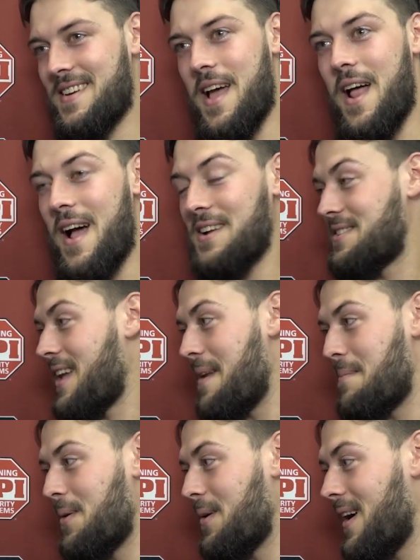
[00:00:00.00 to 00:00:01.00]
I just kind
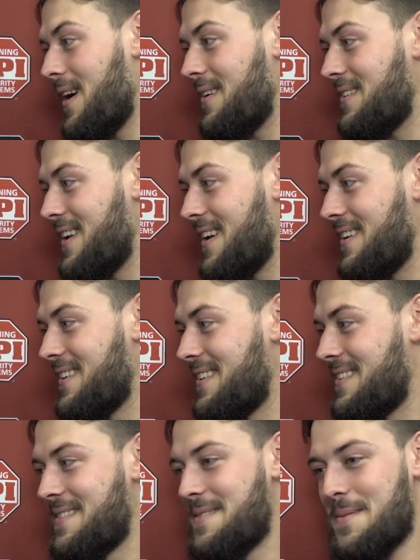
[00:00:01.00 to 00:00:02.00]
of pull it out, you know.
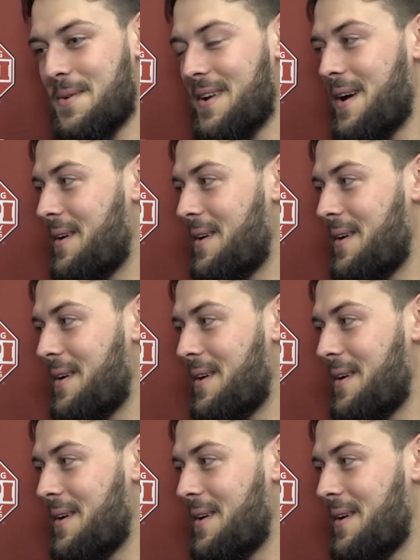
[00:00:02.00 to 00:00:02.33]
Pull it